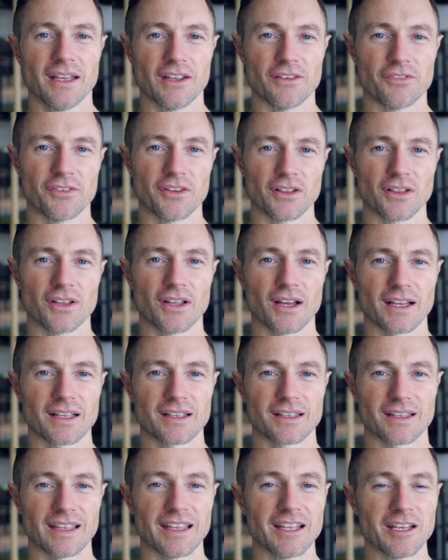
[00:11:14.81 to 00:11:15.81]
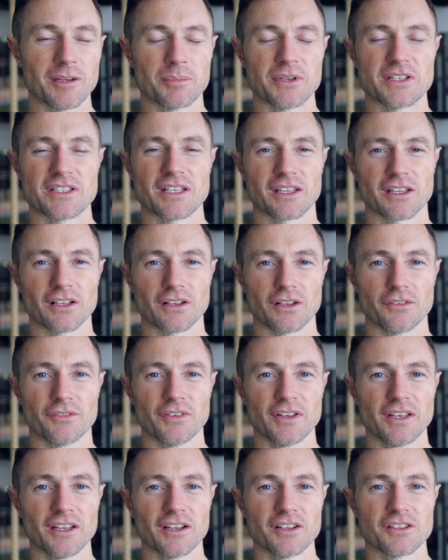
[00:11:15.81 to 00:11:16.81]
If you'd like any particular
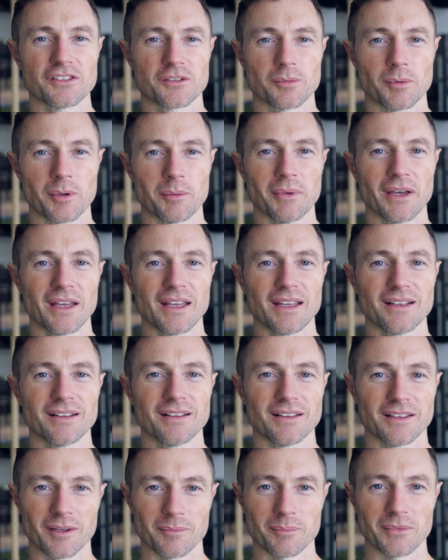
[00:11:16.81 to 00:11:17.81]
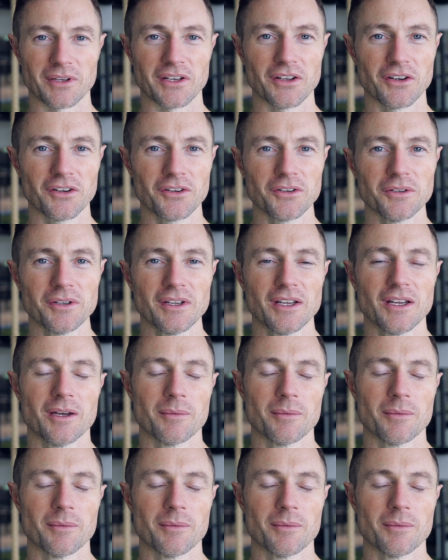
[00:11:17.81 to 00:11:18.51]
videos to be made, let me know.